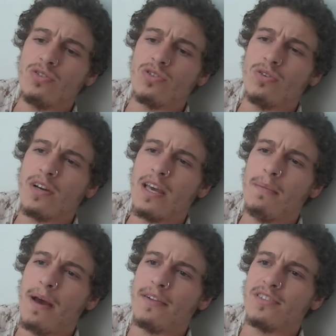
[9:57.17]
You're talking
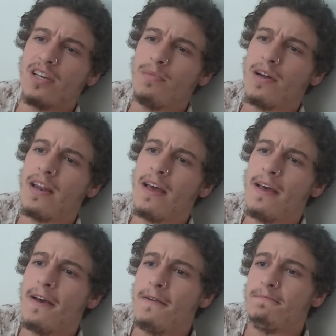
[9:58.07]
about someone
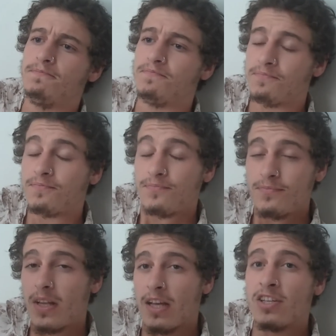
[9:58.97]

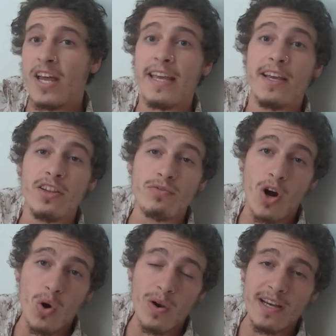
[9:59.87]
taking the
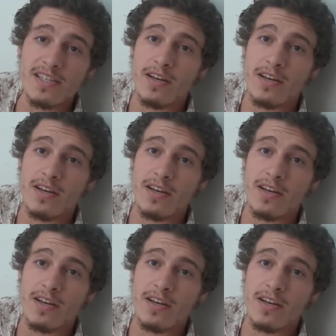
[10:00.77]
role as